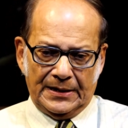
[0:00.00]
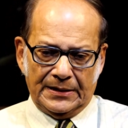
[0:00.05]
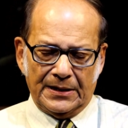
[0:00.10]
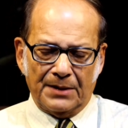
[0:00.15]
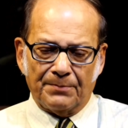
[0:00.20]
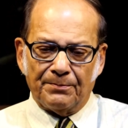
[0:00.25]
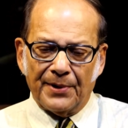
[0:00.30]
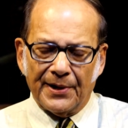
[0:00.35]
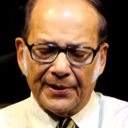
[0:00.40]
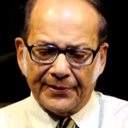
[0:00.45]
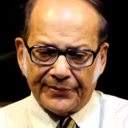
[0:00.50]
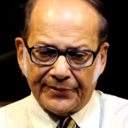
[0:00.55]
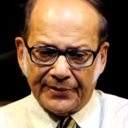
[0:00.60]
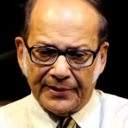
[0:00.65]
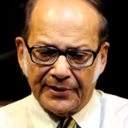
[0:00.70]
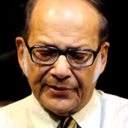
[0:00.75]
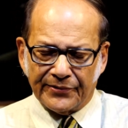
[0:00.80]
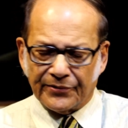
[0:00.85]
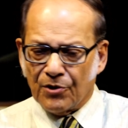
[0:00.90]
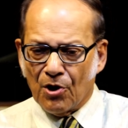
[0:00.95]
The
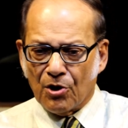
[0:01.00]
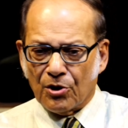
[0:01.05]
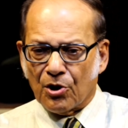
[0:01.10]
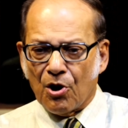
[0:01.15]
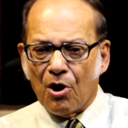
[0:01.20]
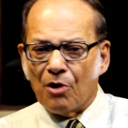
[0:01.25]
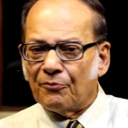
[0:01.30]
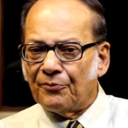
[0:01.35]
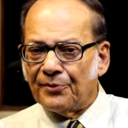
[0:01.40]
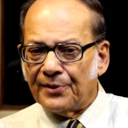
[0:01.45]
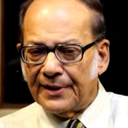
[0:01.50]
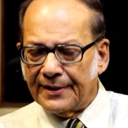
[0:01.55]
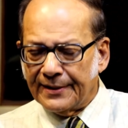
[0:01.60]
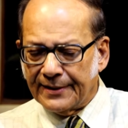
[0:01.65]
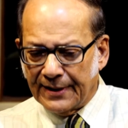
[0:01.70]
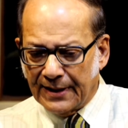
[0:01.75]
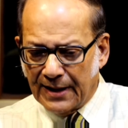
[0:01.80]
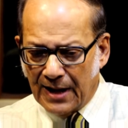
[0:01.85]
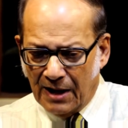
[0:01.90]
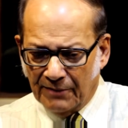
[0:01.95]
person is not
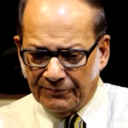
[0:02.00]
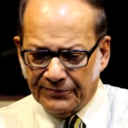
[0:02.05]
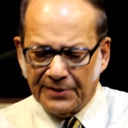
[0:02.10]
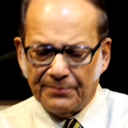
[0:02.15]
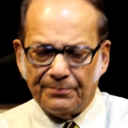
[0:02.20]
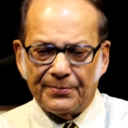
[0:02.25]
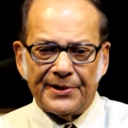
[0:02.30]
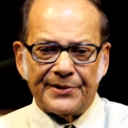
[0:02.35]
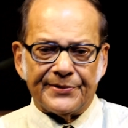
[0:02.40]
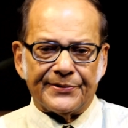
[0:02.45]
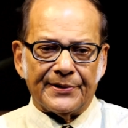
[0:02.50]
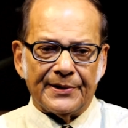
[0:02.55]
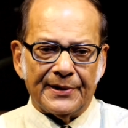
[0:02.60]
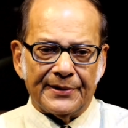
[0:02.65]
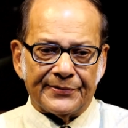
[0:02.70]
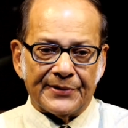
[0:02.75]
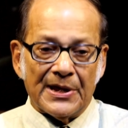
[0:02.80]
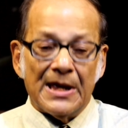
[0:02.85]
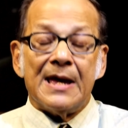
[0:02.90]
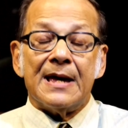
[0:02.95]
confident enough, the person
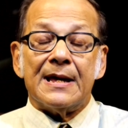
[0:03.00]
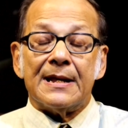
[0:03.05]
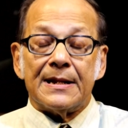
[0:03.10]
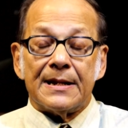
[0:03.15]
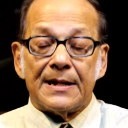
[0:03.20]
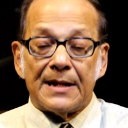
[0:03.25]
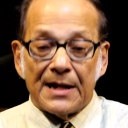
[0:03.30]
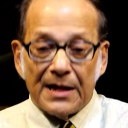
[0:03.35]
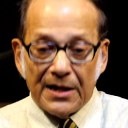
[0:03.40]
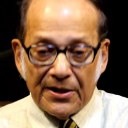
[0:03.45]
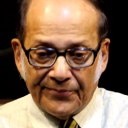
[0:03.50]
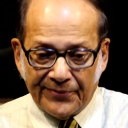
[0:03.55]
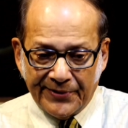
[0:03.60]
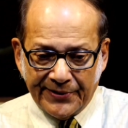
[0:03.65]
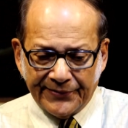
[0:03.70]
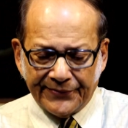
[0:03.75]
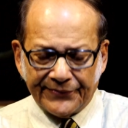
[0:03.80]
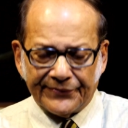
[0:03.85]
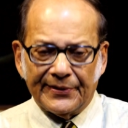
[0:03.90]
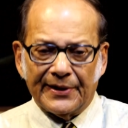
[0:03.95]
is
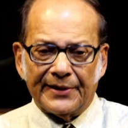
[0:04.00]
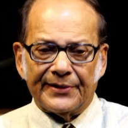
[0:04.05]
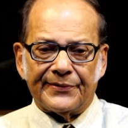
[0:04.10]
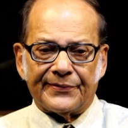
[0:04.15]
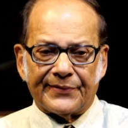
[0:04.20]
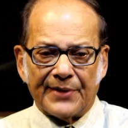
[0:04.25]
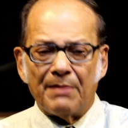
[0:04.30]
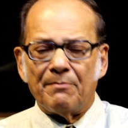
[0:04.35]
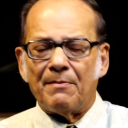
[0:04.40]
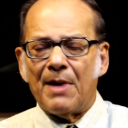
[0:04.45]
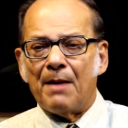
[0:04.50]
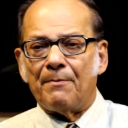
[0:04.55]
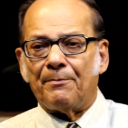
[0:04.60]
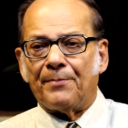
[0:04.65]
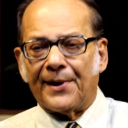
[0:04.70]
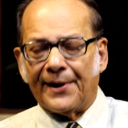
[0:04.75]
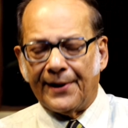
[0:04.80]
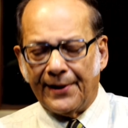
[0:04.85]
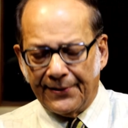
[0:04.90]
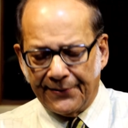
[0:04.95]
nervous, there is some
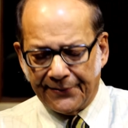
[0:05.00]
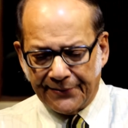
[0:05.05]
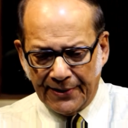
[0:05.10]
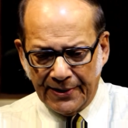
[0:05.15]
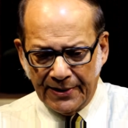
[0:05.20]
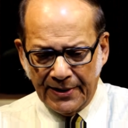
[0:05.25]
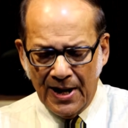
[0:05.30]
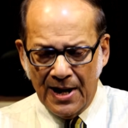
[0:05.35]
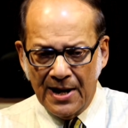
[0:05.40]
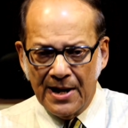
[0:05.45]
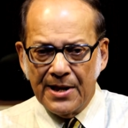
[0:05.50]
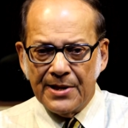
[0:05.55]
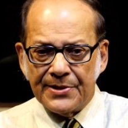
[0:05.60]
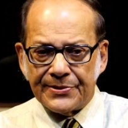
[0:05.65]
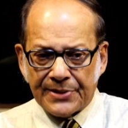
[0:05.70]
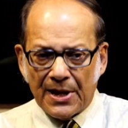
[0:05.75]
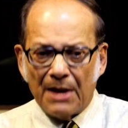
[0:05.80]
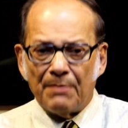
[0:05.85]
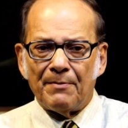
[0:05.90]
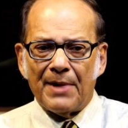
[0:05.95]
apprehension,
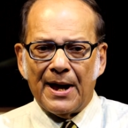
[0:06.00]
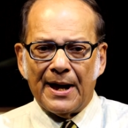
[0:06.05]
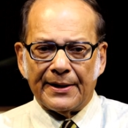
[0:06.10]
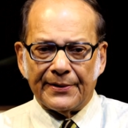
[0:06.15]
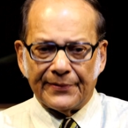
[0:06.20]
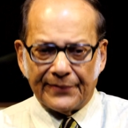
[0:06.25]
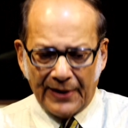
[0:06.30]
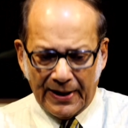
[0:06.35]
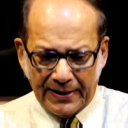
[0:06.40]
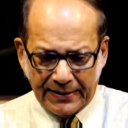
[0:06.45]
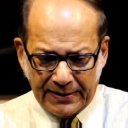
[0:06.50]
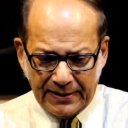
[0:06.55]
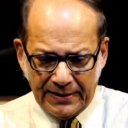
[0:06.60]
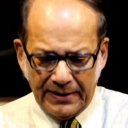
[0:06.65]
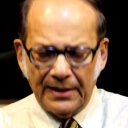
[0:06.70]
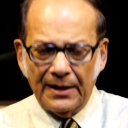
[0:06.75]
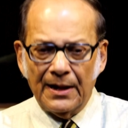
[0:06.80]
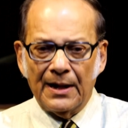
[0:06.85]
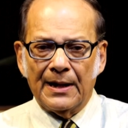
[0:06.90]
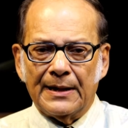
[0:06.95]
some
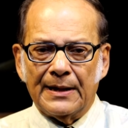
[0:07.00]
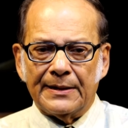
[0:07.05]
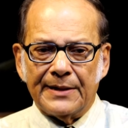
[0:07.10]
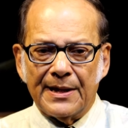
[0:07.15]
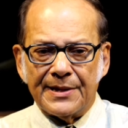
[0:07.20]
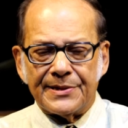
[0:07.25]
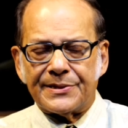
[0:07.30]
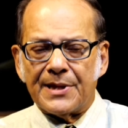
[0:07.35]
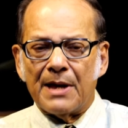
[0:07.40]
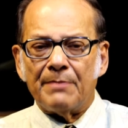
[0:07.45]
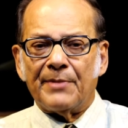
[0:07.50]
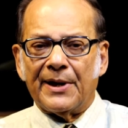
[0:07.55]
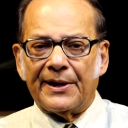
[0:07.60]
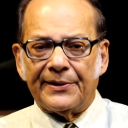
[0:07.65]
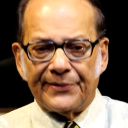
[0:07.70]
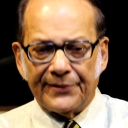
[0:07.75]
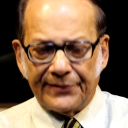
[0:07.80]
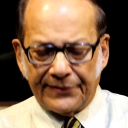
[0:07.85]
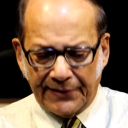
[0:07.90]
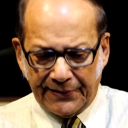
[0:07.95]
anxiety, there is some
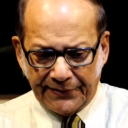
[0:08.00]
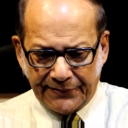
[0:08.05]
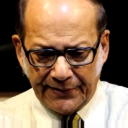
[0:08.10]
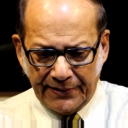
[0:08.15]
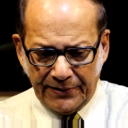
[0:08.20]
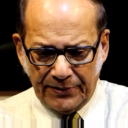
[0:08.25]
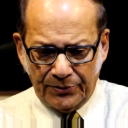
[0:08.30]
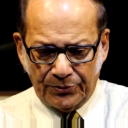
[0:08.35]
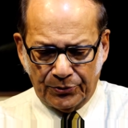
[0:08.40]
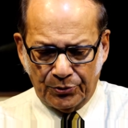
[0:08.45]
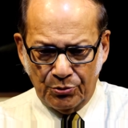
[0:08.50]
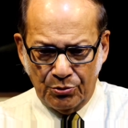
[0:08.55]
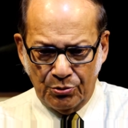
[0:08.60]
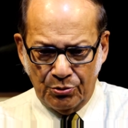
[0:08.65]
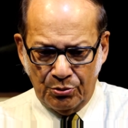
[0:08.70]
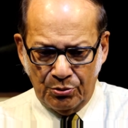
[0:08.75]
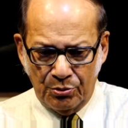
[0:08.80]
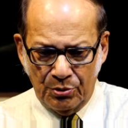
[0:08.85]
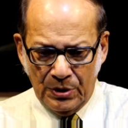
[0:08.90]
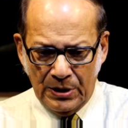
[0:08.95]
hesitation
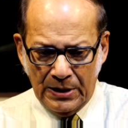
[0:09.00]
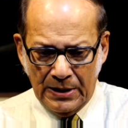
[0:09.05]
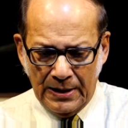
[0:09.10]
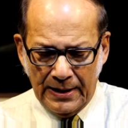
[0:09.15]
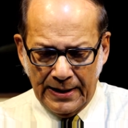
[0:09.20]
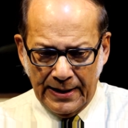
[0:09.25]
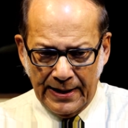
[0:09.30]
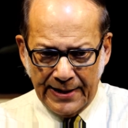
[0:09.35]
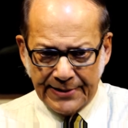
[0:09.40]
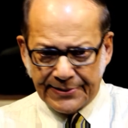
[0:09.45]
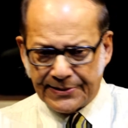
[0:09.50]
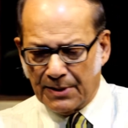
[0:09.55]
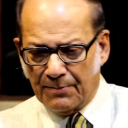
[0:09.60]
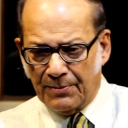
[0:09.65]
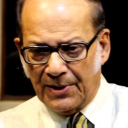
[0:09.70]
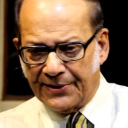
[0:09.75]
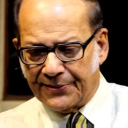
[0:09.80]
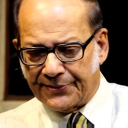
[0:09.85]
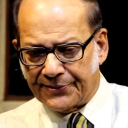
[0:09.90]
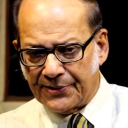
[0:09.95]
to
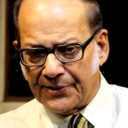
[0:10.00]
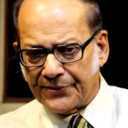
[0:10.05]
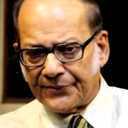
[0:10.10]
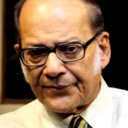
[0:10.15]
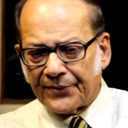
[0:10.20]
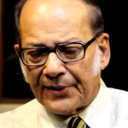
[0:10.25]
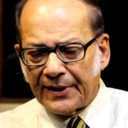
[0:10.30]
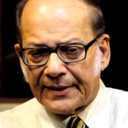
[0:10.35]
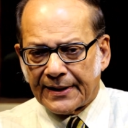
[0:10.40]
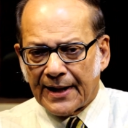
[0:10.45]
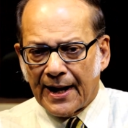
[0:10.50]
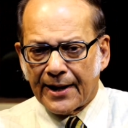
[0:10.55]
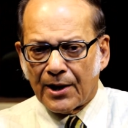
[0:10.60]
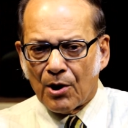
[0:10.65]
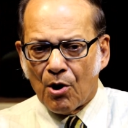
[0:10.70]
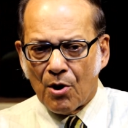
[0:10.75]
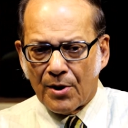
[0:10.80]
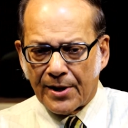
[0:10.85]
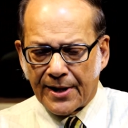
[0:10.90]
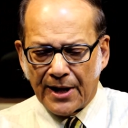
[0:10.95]
establish straight eye
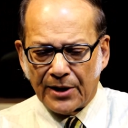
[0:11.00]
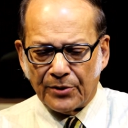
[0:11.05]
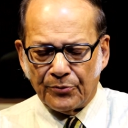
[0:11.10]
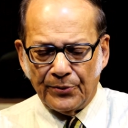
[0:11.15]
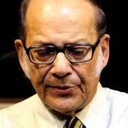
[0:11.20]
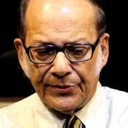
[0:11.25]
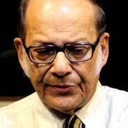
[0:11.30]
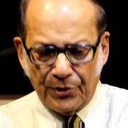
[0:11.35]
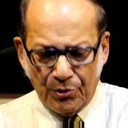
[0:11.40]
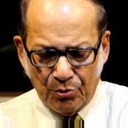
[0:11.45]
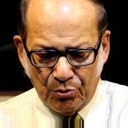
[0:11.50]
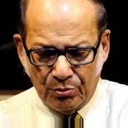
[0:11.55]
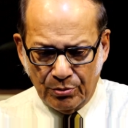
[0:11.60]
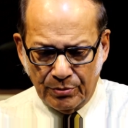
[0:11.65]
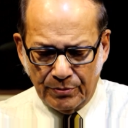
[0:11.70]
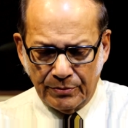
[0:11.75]
contact with you.